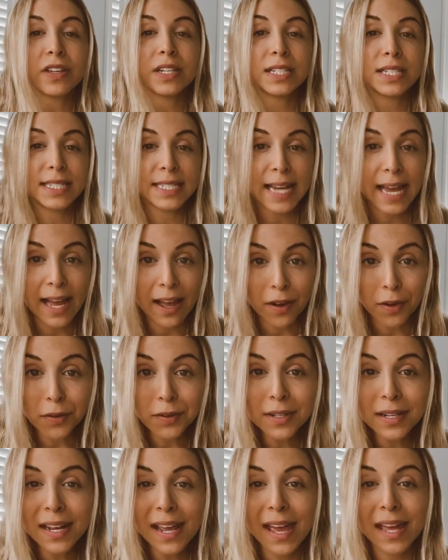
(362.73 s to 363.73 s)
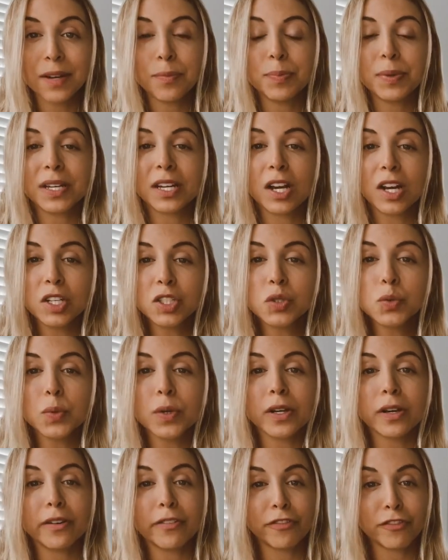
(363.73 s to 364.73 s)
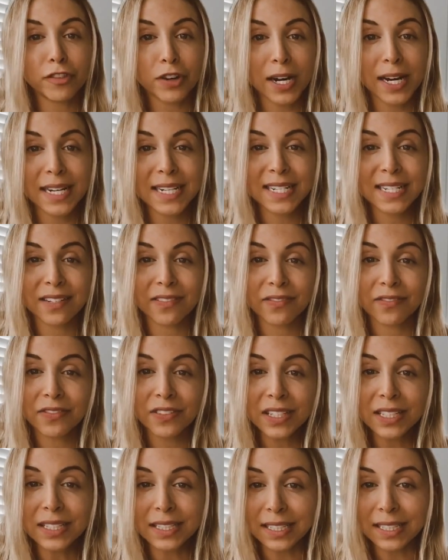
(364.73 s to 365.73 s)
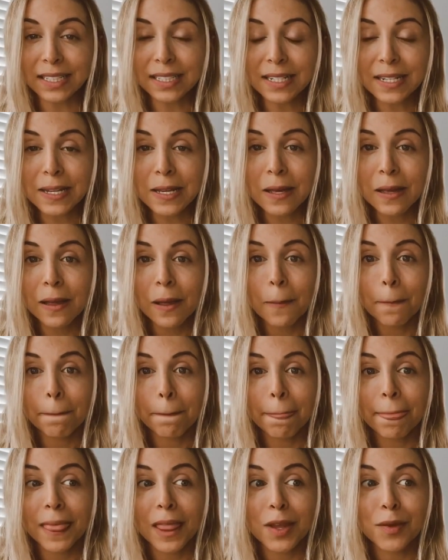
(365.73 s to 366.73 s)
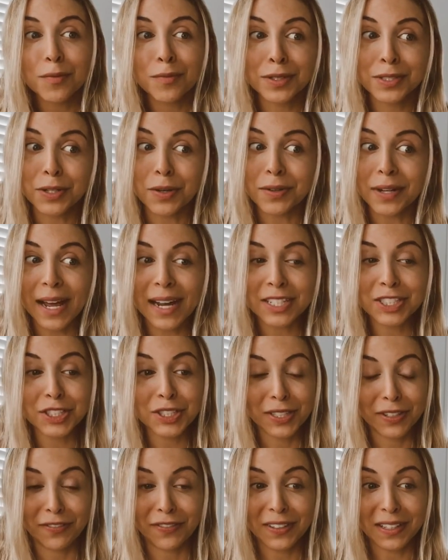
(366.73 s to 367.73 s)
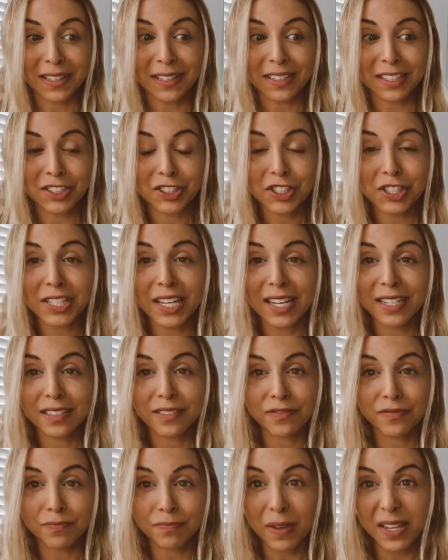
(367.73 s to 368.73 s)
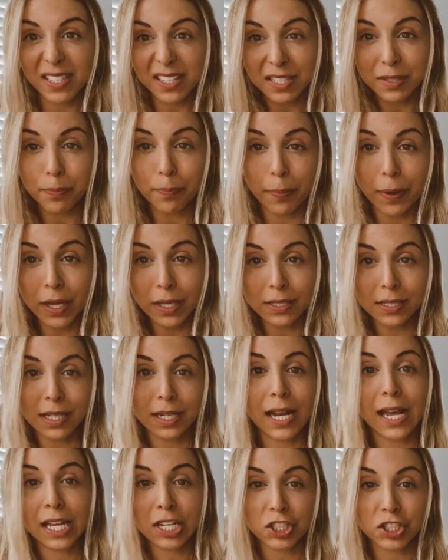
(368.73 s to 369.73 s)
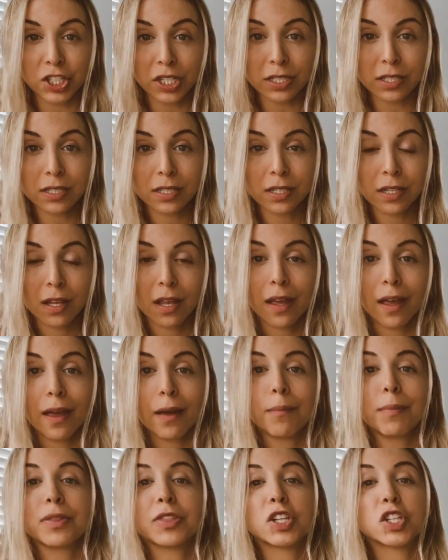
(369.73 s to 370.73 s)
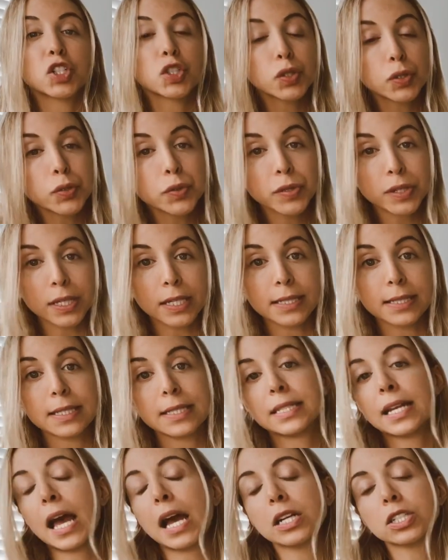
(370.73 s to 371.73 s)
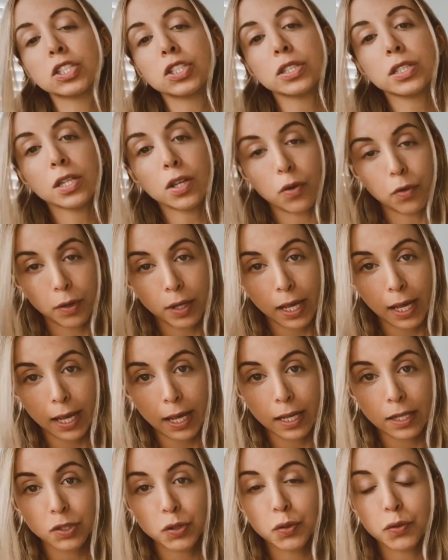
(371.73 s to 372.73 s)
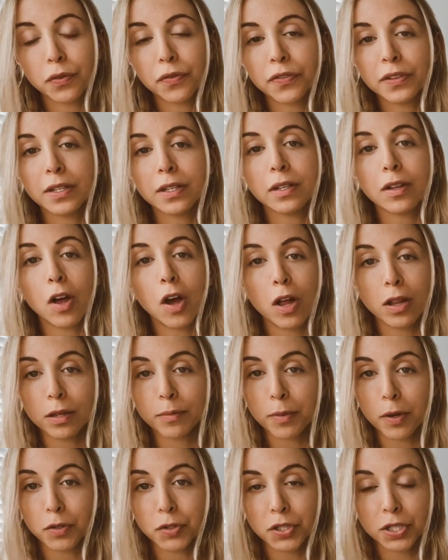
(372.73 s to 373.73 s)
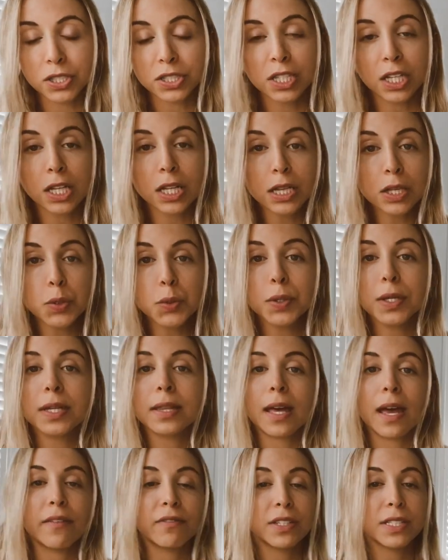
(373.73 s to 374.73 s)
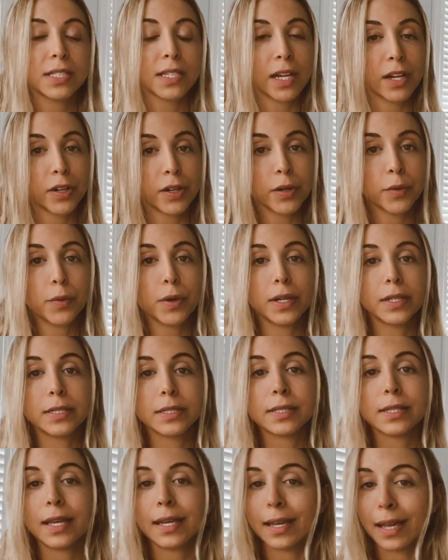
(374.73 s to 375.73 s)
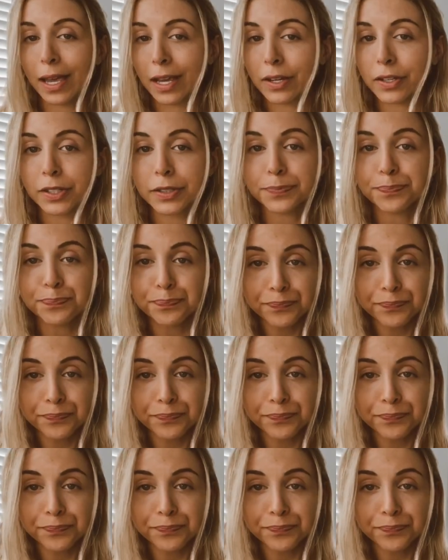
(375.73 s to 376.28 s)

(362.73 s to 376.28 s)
it down, and because we're afraid to feel it, we don't actually feel it. It just kind of makes us buzz and anxious. But the truth is, it's actually okay to feel all emotions, including the heavy, scary ones like anger.